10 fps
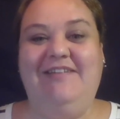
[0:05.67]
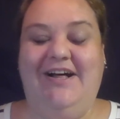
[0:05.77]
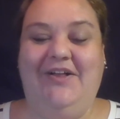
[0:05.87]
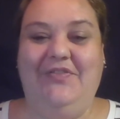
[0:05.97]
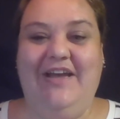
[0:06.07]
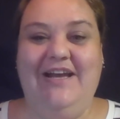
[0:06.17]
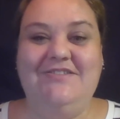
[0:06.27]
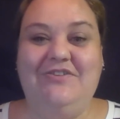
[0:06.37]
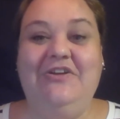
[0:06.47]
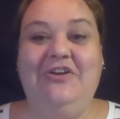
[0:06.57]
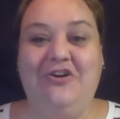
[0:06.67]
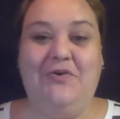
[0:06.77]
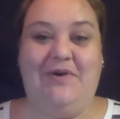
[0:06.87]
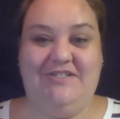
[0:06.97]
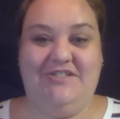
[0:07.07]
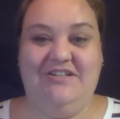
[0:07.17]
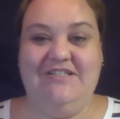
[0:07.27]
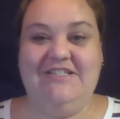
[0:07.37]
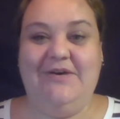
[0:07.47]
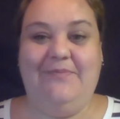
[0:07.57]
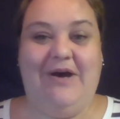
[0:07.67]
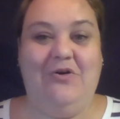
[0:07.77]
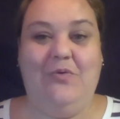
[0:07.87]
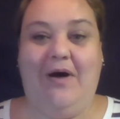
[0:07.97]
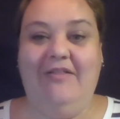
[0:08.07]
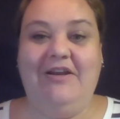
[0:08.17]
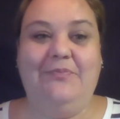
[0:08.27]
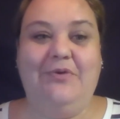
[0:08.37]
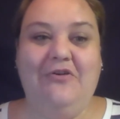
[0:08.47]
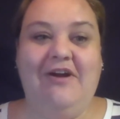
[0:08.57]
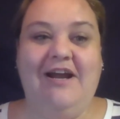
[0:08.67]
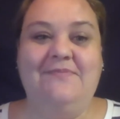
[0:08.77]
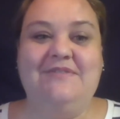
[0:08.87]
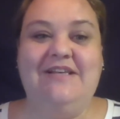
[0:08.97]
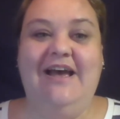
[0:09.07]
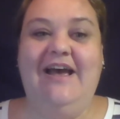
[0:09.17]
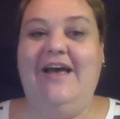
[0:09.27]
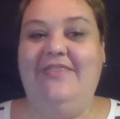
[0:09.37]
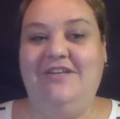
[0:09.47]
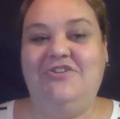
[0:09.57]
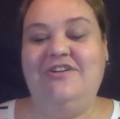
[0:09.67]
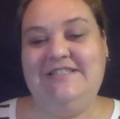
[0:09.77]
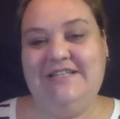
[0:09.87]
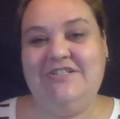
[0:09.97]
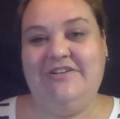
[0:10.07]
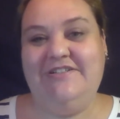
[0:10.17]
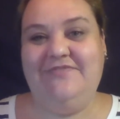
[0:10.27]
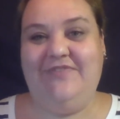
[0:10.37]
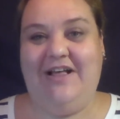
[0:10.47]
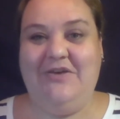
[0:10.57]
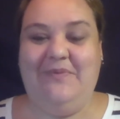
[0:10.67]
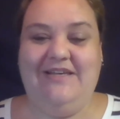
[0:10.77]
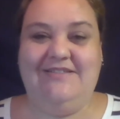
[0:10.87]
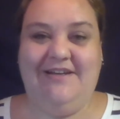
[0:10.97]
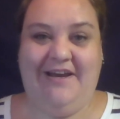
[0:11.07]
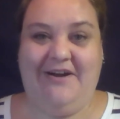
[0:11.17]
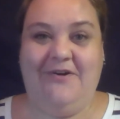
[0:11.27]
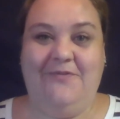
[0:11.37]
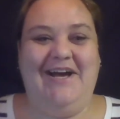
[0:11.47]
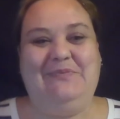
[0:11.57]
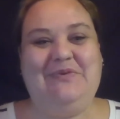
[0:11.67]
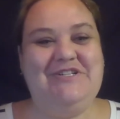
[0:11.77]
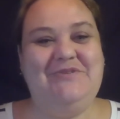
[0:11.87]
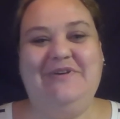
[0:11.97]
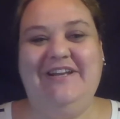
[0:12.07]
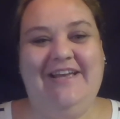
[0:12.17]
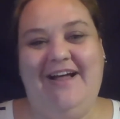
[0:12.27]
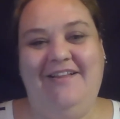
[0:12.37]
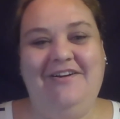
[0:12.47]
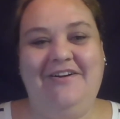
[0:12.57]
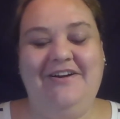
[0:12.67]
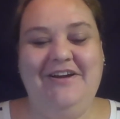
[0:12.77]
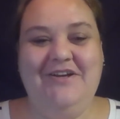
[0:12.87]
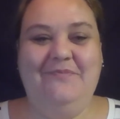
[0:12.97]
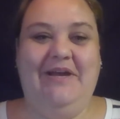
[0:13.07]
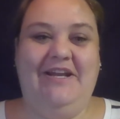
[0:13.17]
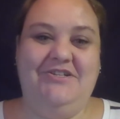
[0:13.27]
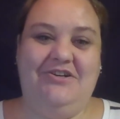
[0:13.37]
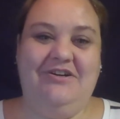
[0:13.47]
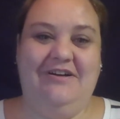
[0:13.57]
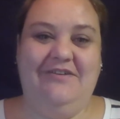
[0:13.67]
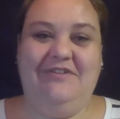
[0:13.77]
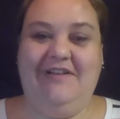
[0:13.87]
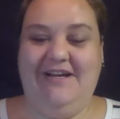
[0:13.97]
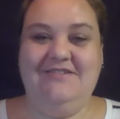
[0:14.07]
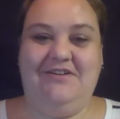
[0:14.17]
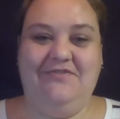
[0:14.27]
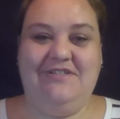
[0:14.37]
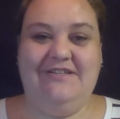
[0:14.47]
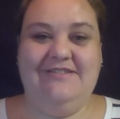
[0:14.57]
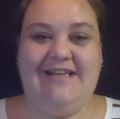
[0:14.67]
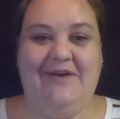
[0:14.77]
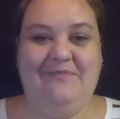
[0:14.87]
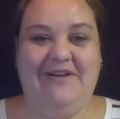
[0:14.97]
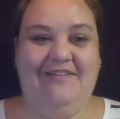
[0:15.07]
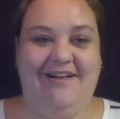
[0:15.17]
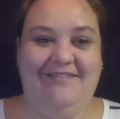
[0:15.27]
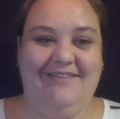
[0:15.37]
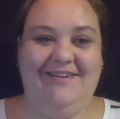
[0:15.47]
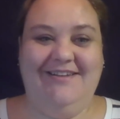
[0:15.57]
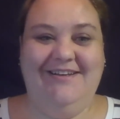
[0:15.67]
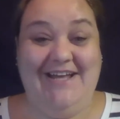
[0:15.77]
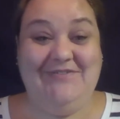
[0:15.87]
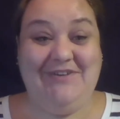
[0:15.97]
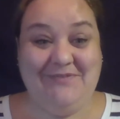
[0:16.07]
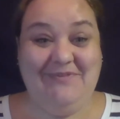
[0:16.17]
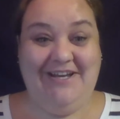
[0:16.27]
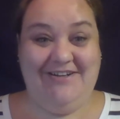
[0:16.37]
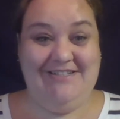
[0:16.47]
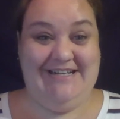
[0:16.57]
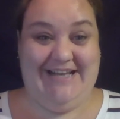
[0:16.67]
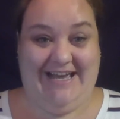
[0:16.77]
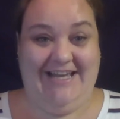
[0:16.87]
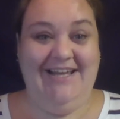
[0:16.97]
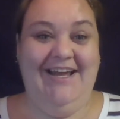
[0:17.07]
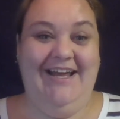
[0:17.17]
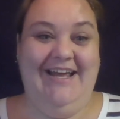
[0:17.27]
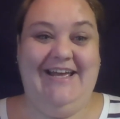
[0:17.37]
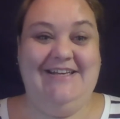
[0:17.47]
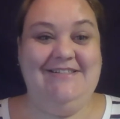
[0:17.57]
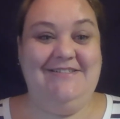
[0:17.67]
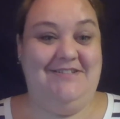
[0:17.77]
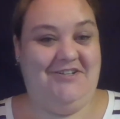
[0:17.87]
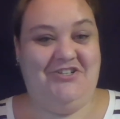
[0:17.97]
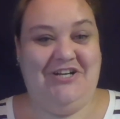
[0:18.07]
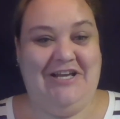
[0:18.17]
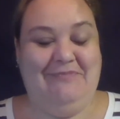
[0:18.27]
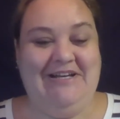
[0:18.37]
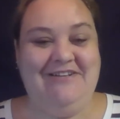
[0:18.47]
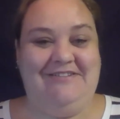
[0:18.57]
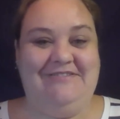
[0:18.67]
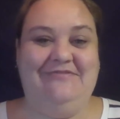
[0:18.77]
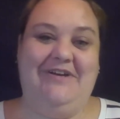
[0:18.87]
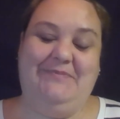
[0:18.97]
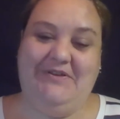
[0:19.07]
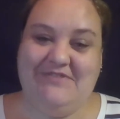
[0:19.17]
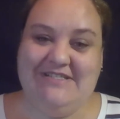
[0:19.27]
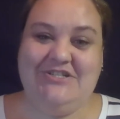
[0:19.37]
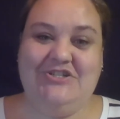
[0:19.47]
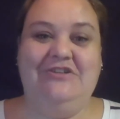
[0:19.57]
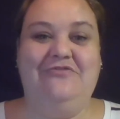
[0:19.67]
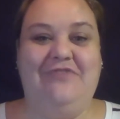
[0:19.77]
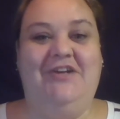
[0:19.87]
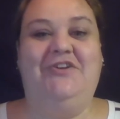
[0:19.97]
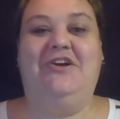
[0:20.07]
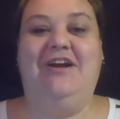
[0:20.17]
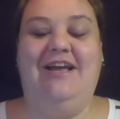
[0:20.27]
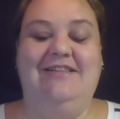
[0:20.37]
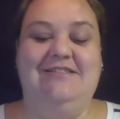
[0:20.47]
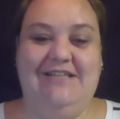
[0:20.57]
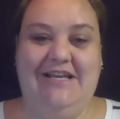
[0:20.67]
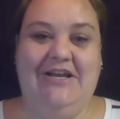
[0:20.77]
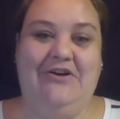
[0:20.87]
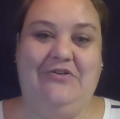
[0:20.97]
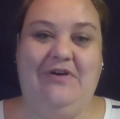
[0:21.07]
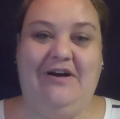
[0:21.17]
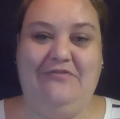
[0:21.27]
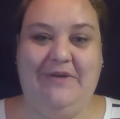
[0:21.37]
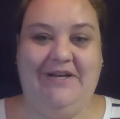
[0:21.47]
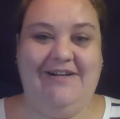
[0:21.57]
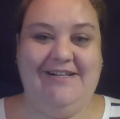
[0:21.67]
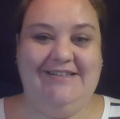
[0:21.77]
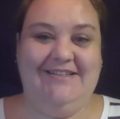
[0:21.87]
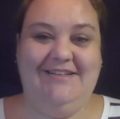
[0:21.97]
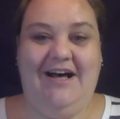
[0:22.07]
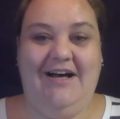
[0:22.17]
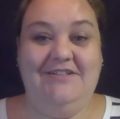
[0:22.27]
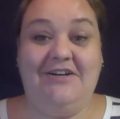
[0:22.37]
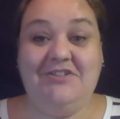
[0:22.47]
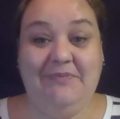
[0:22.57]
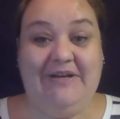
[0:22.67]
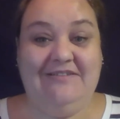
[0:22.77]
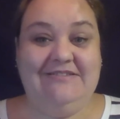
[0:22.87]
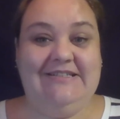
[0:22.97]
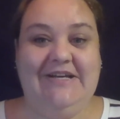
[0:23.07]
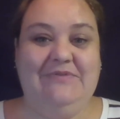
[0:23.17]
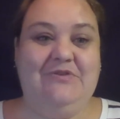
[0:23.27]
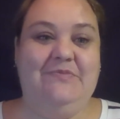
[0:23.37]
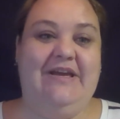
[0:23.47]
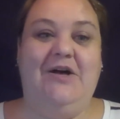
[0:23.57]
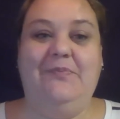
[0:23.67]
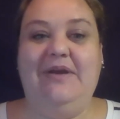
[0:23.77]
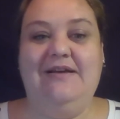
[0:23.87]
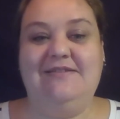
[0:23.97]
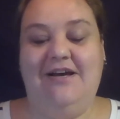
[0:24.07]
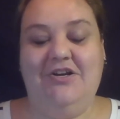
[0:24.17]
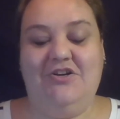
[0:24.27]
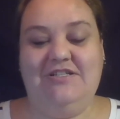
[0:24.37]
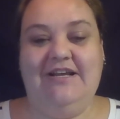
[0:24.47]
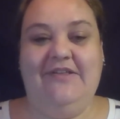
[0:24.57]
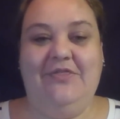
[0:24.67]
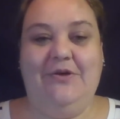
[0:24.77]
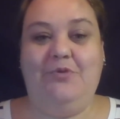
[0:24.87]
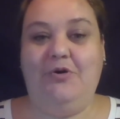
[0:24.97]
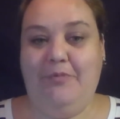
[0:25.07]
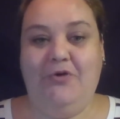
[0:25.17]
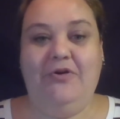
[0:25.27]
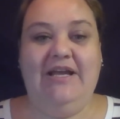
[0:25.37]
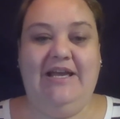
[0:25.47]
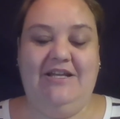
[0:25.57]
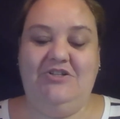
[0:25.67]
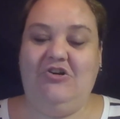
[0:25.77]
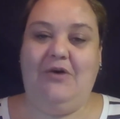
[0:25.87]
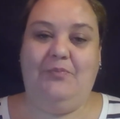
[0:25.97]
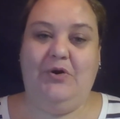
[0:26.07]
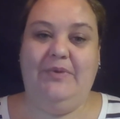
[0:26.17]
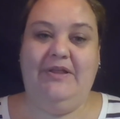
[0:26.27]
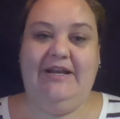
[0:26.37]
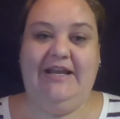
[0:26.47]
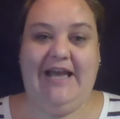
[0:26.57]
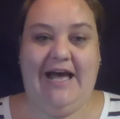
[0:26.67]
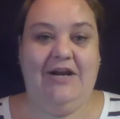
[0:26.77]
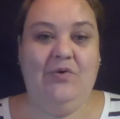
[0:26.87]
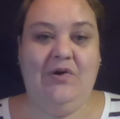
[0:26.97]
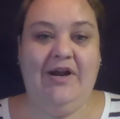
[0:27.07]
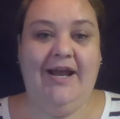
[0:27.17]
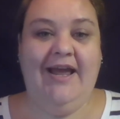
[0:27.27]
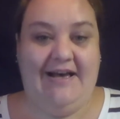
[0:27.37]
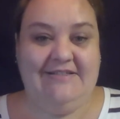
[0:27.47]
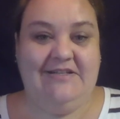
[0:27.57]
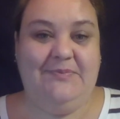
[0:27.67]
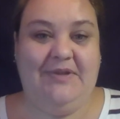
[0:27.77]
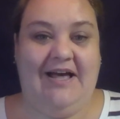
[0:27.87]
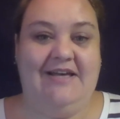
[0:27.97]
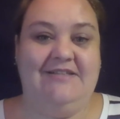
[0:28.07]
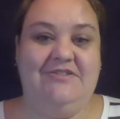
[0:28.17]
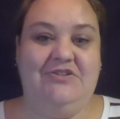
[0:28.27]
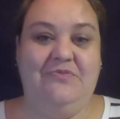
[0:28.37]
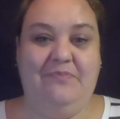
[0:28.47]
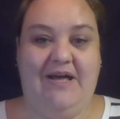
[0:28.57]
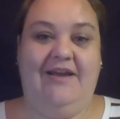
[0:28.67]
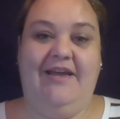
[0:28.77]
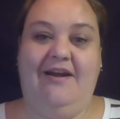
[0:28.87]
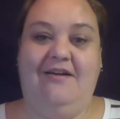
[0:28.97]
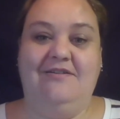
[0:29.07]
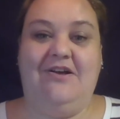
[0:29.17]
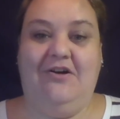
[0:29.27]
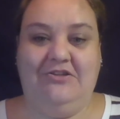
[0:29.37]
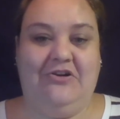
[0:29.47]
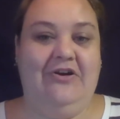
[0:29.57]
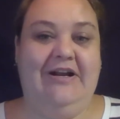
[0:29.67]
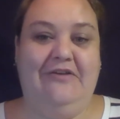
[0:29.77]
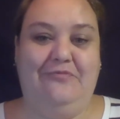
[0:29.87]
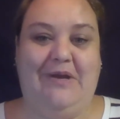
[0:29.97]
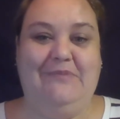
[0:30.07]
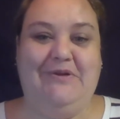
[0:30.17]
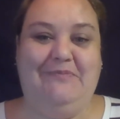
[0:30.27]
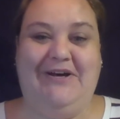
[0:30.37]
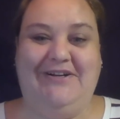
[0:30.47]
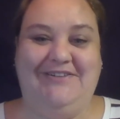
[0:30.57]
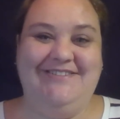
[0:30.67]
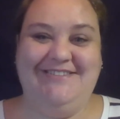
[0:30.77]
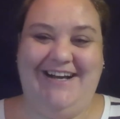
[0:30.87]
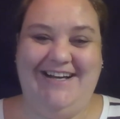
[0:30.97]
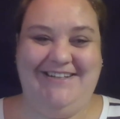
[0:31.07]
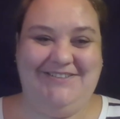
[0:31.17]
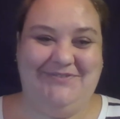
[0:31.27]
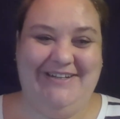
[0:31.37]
Health, answering your questions about quality programs and the transition to value-based care. I'm Brigid Whitney-Gallagher, Manager of Client Services at Mingle Health. And with me here today is Dr. Dan Mingle, family physician, founder, and CEO of Mingle Health. Dr. Mingle today will be helping us understand the Promoting Interoperability category as it applies to Medicare's alternative payment models. Hi, Dr.